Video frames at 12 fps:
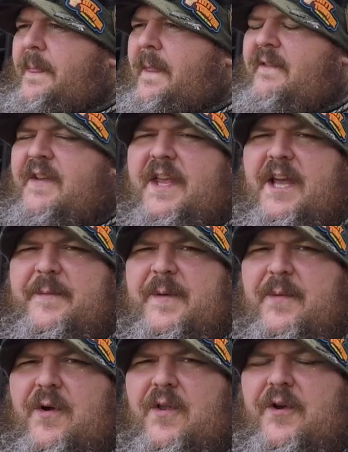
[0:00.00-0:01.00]
If you can't be
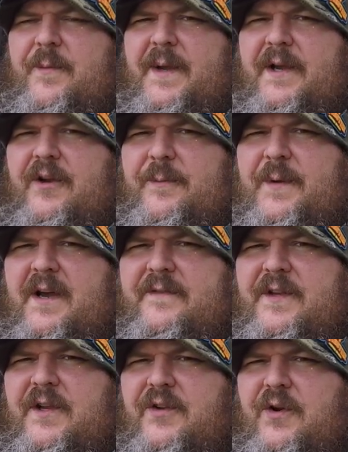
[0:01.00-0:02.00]
bothered picking up
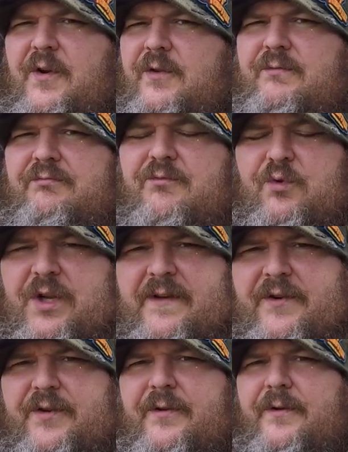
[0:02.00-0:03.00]
after your dog, don't have
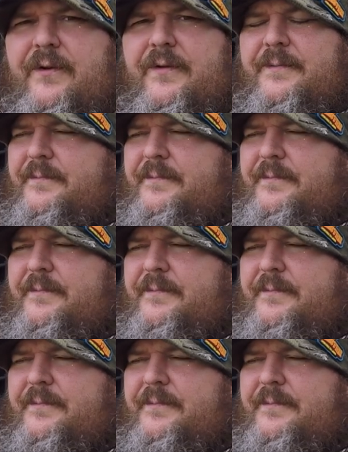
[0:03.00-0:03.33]
a dog.